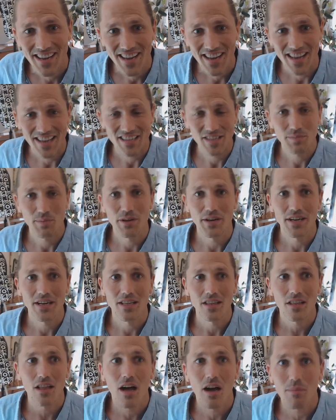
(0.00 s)
explaining a
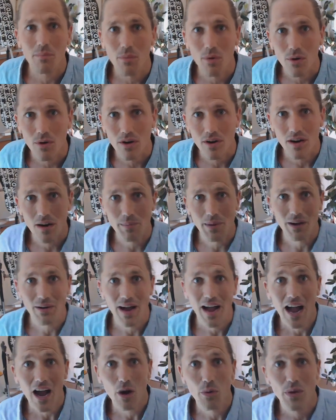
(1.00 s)
lot more about
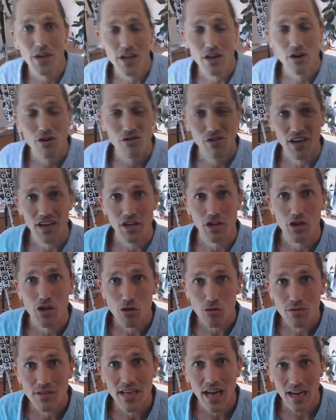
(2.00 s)
how we can create
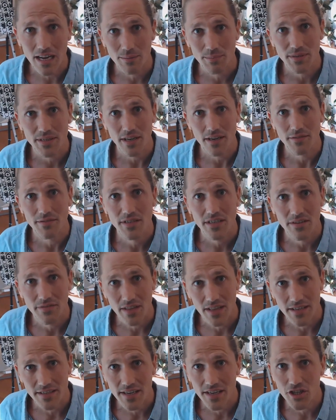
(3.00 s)
new types of
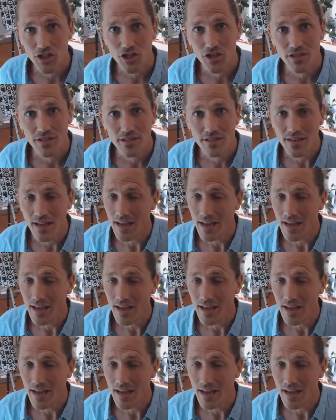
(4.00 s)
civilizations,